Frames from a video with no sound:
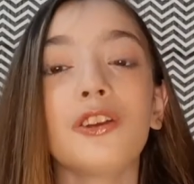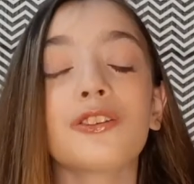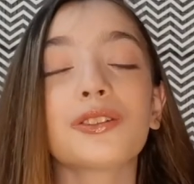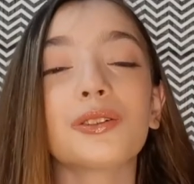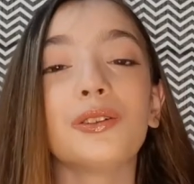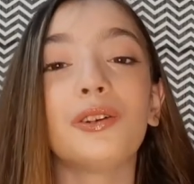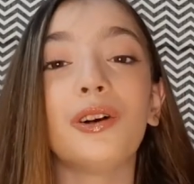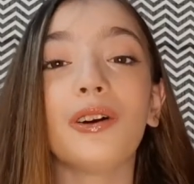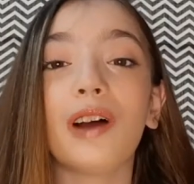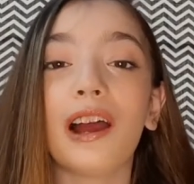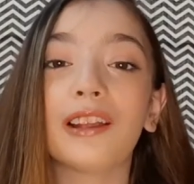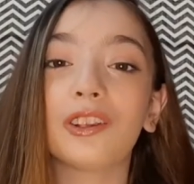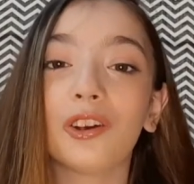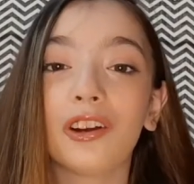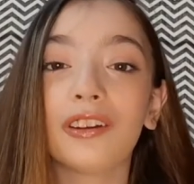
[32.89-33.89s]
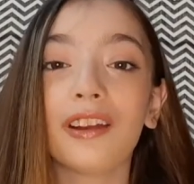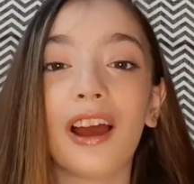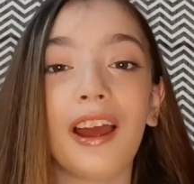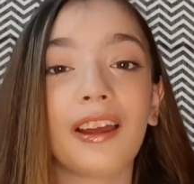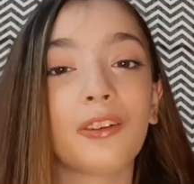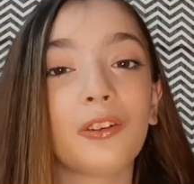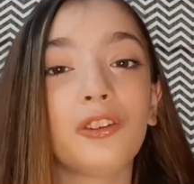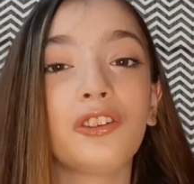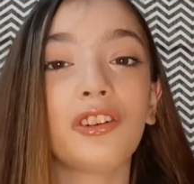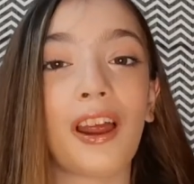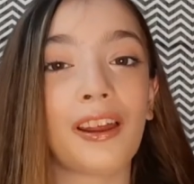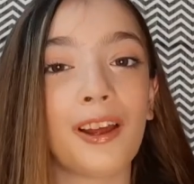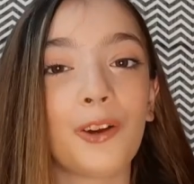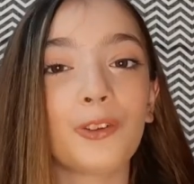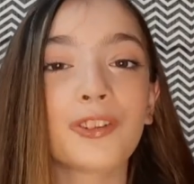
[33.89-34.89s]
So I thought I could try
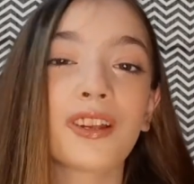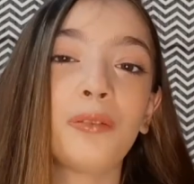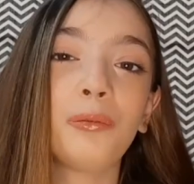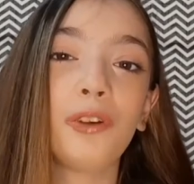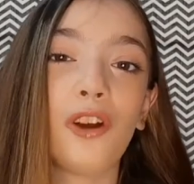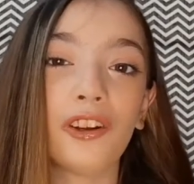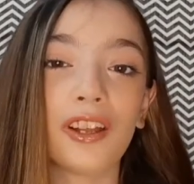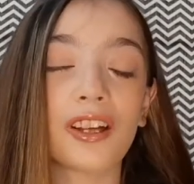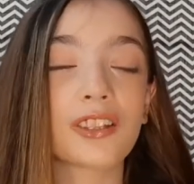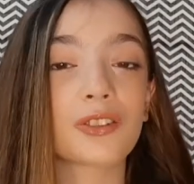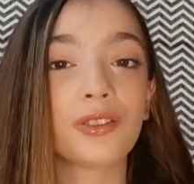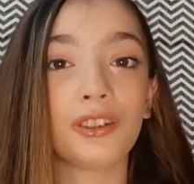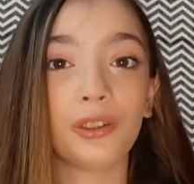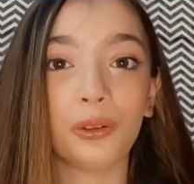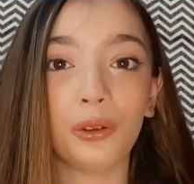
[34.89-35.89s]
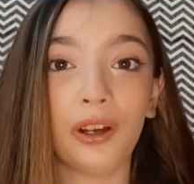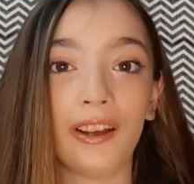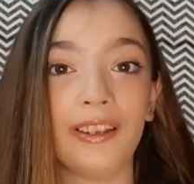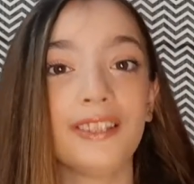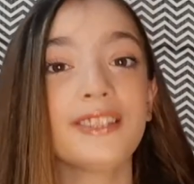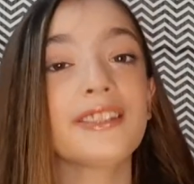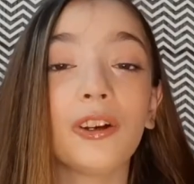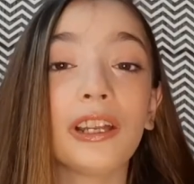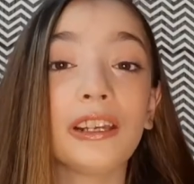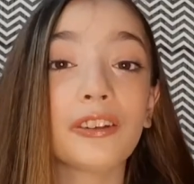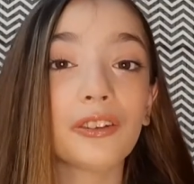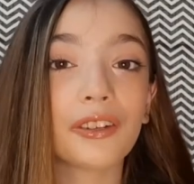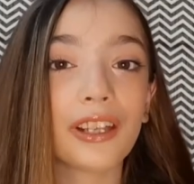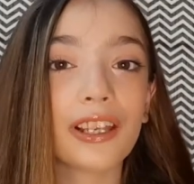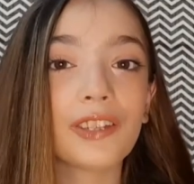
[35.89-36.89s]
out some products with you guys. In
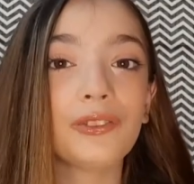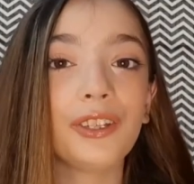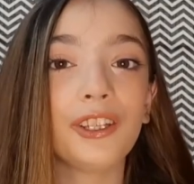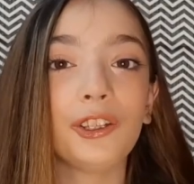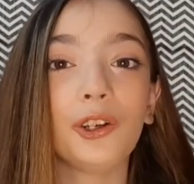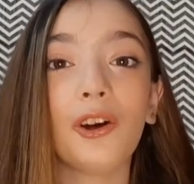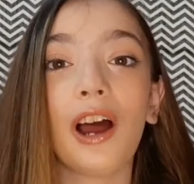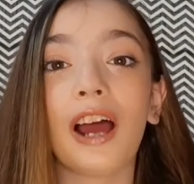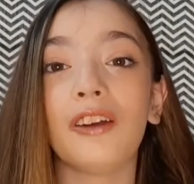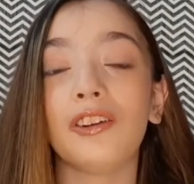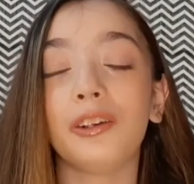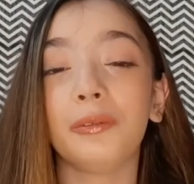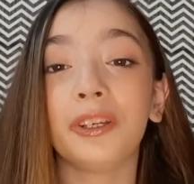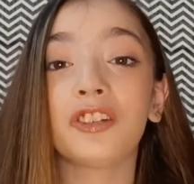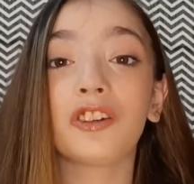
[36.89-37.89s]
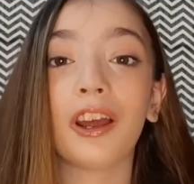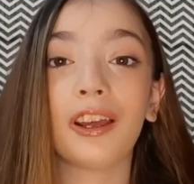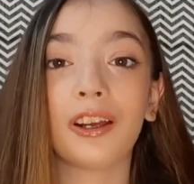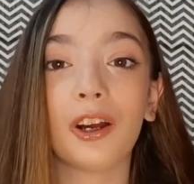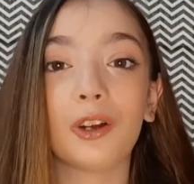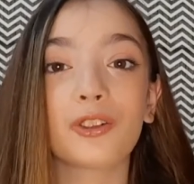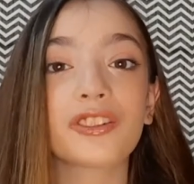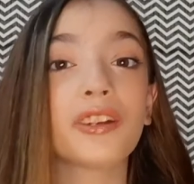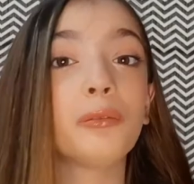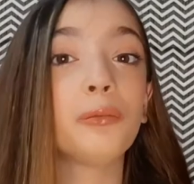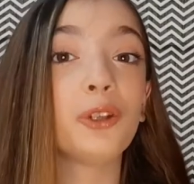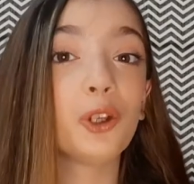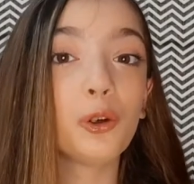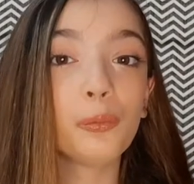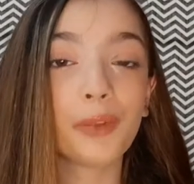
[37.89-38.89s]
today's video, I will be trying out some
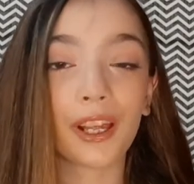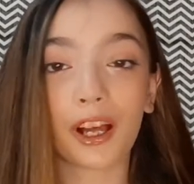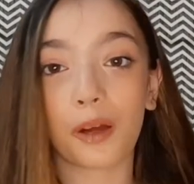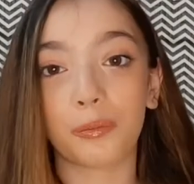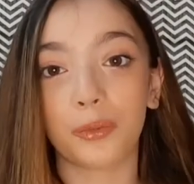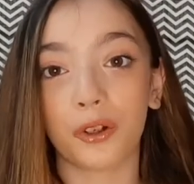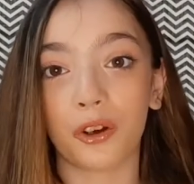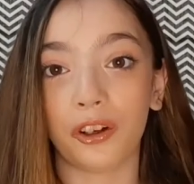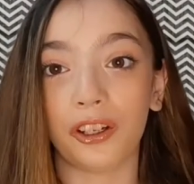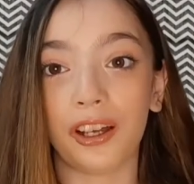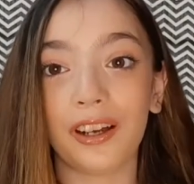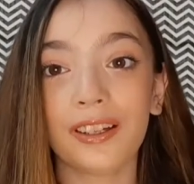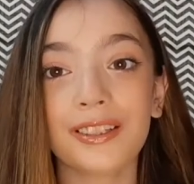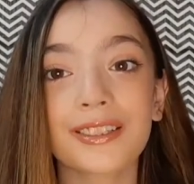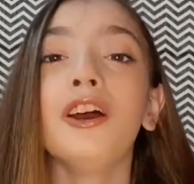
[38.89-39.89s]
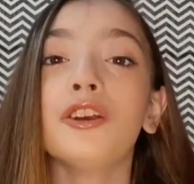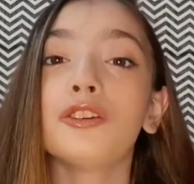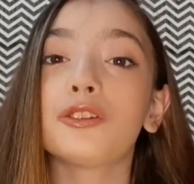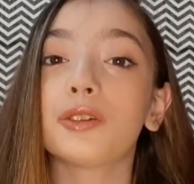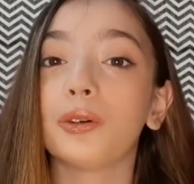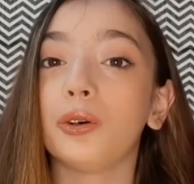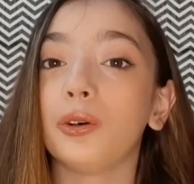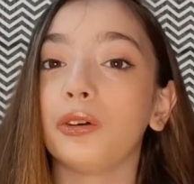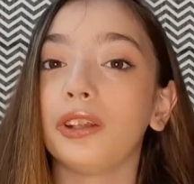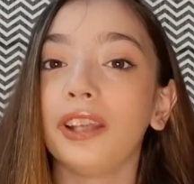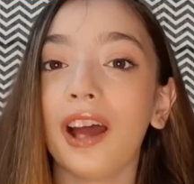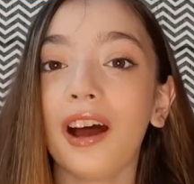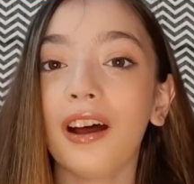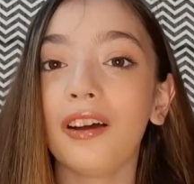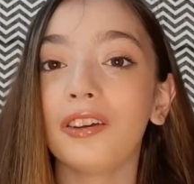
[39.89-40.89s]
new makeup products. So
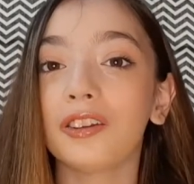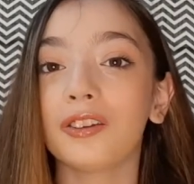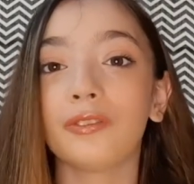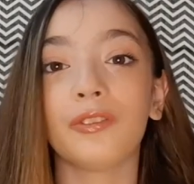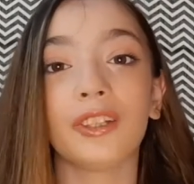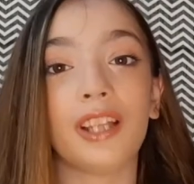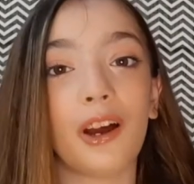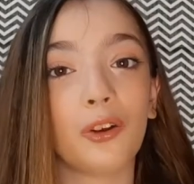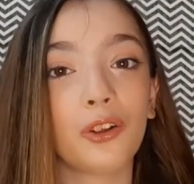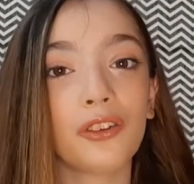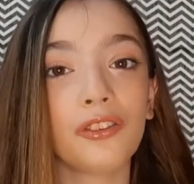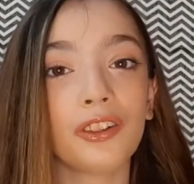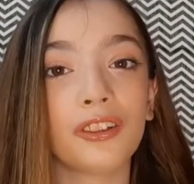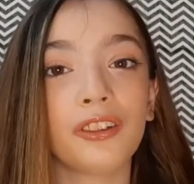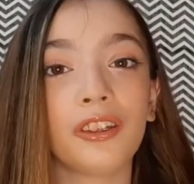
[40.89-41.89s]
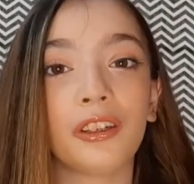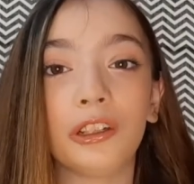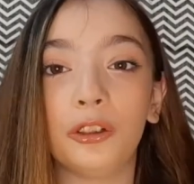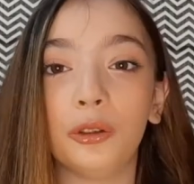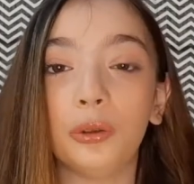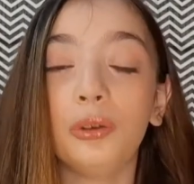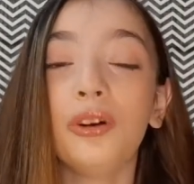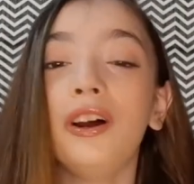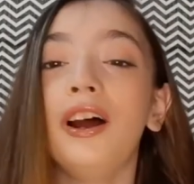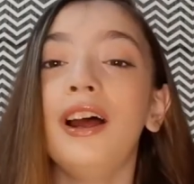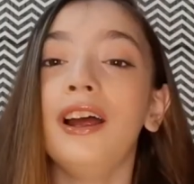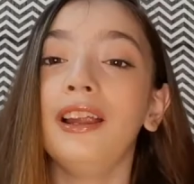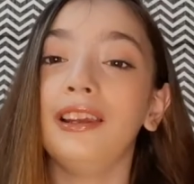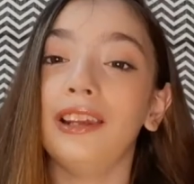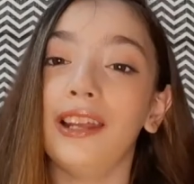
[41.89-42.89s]
yeah, without a further ado,
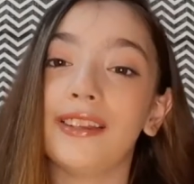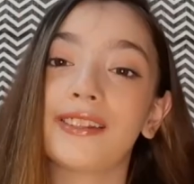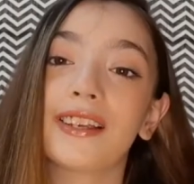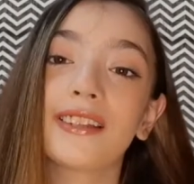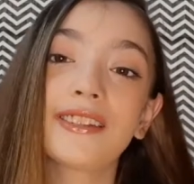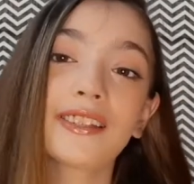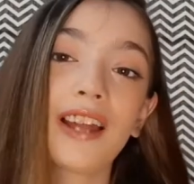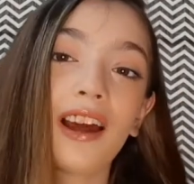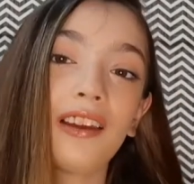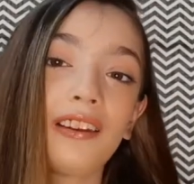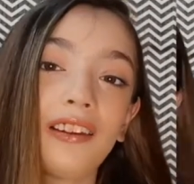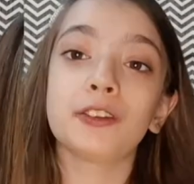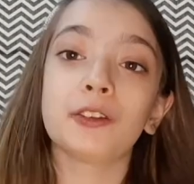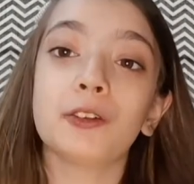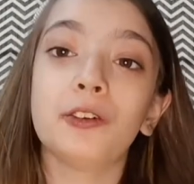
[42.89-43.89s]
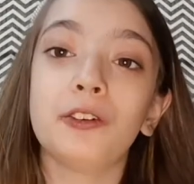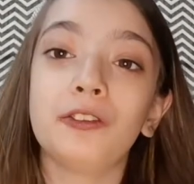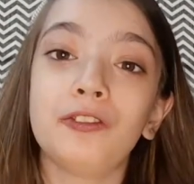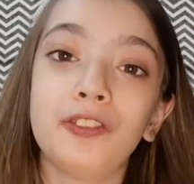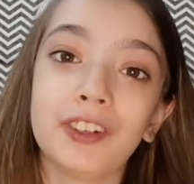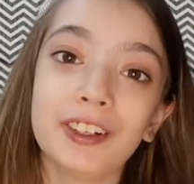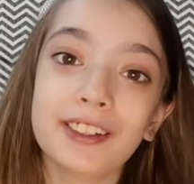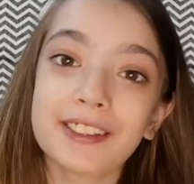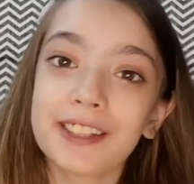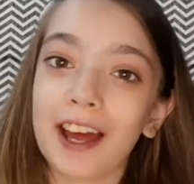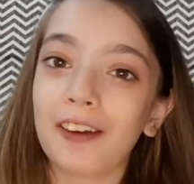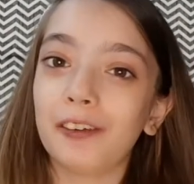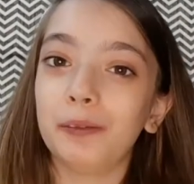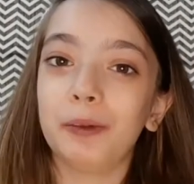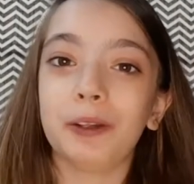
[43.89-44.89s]
let's get started. So first I
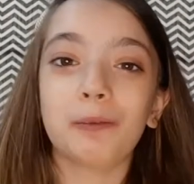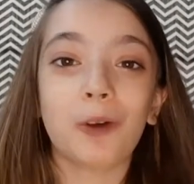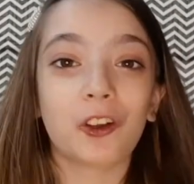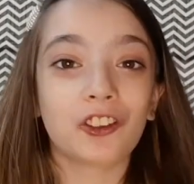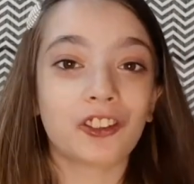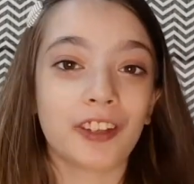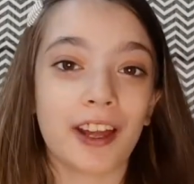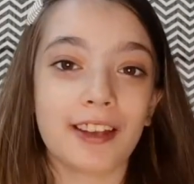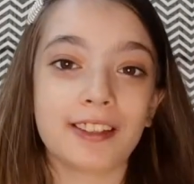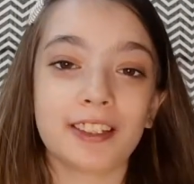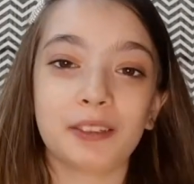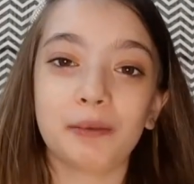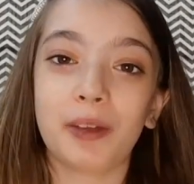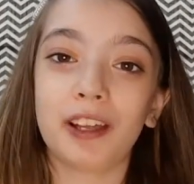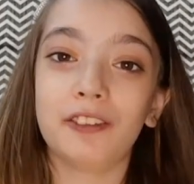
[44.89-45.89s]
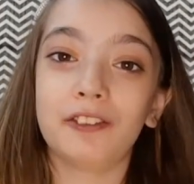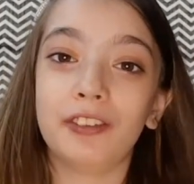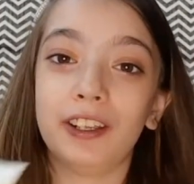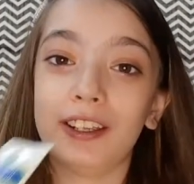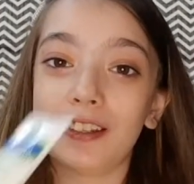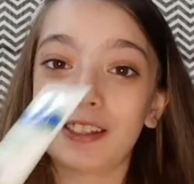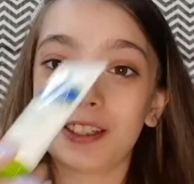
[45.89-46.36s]
will be moisturizing my face